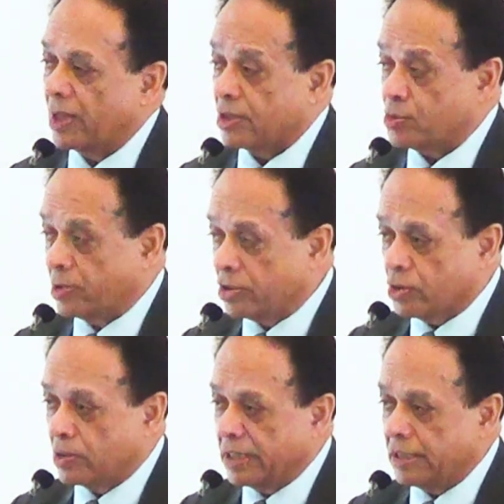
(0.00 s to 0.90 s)
the
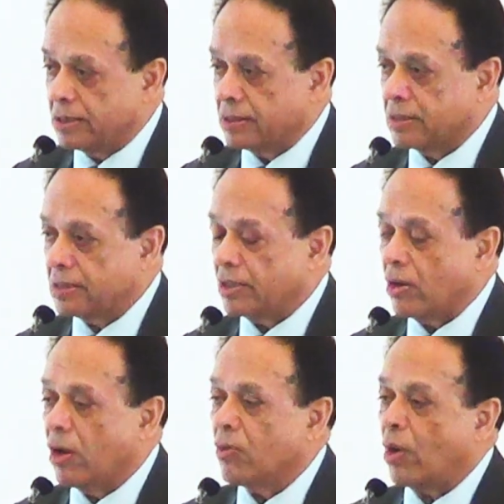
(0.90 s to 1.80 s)
spiritual leaders, they're
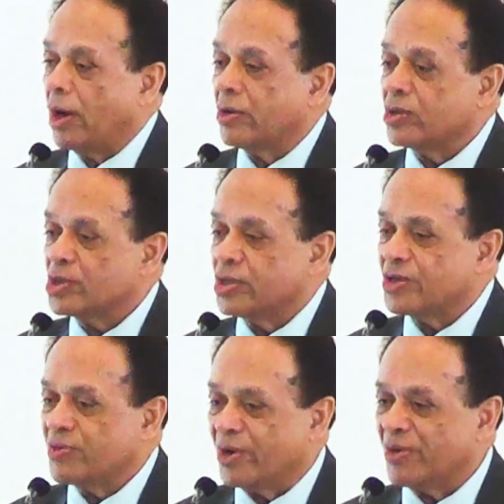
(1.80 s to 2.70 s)
all wanting to
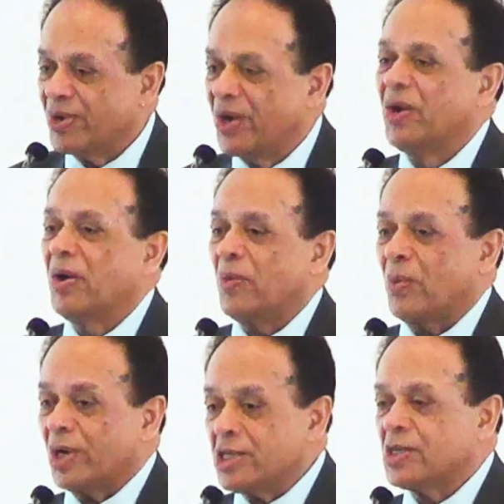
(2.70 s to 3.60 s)
search for
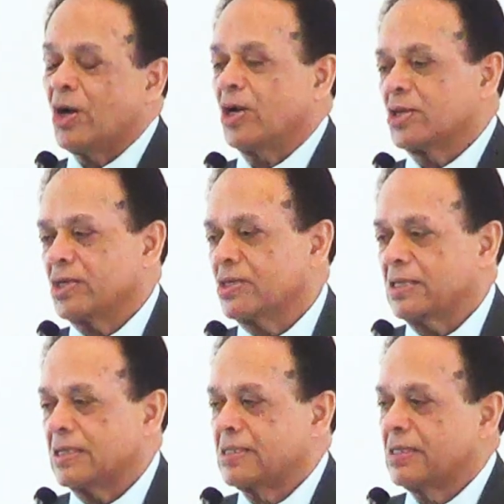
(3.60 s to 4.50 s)
what is
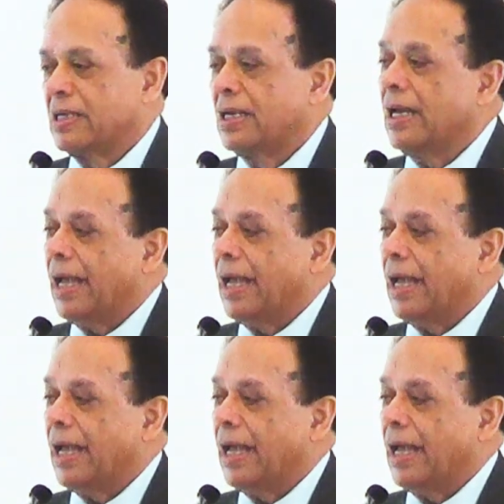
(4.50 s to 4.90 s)
consciousness.